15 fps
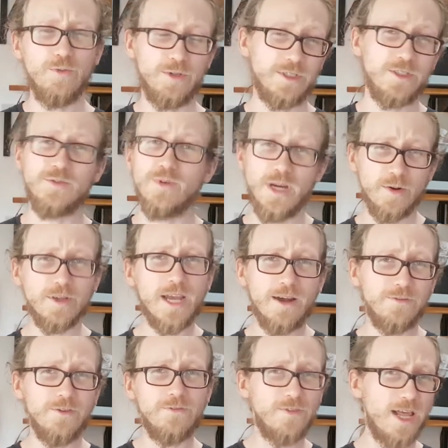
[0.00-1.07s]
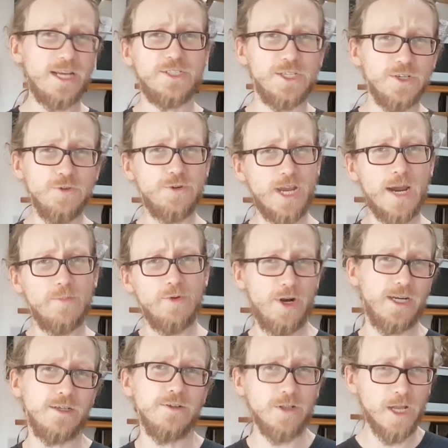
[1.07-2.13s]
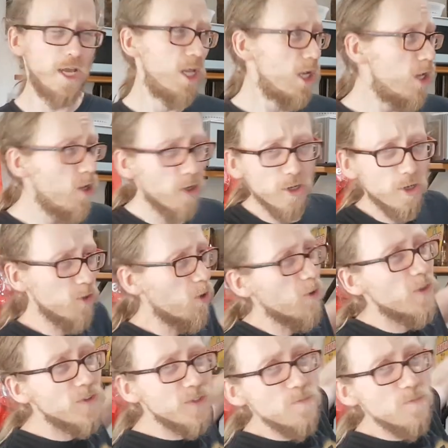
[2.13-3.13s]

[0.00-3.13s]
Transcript: which is why we have the flashy new camera angle. Look at all this